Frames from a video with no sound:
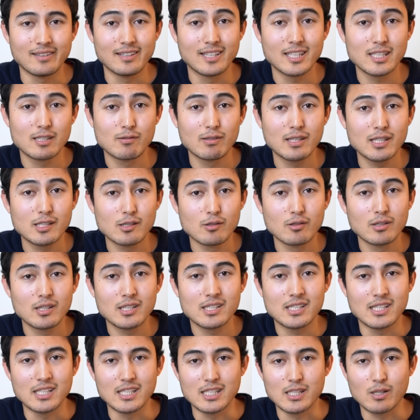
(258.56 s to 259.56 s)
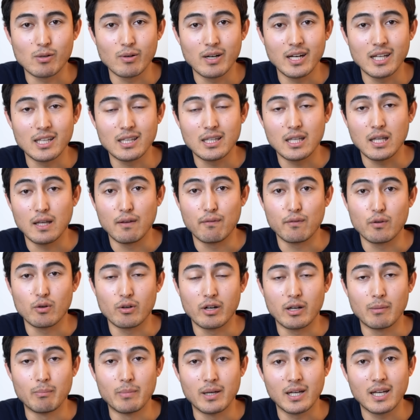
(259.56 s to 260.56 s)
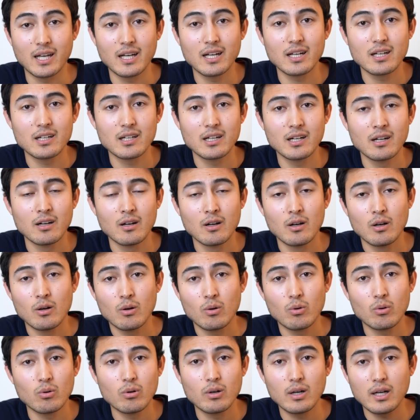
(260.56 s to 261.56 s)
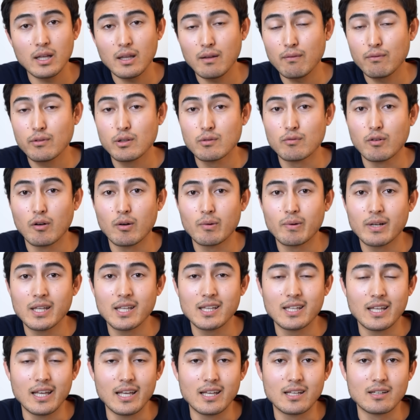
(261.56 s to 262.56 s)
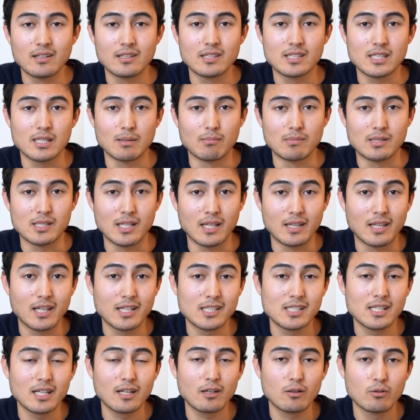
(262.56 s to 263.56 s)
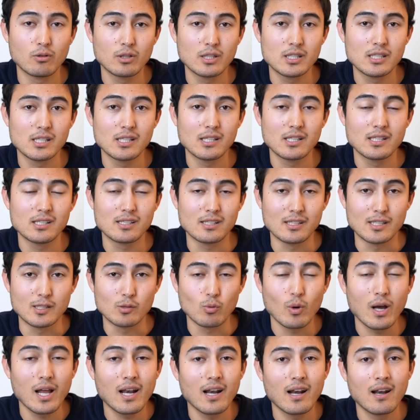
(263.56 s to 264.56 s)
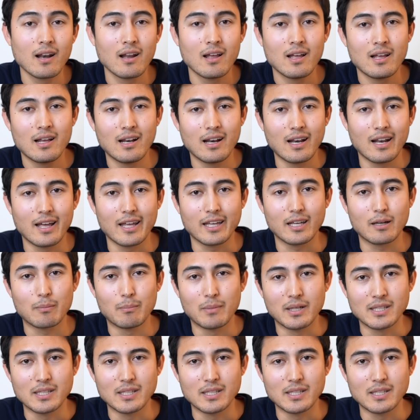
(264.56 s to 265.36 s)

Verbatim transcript: This resource is great if you're a beginner or if you've already taken some statistic courses as well, like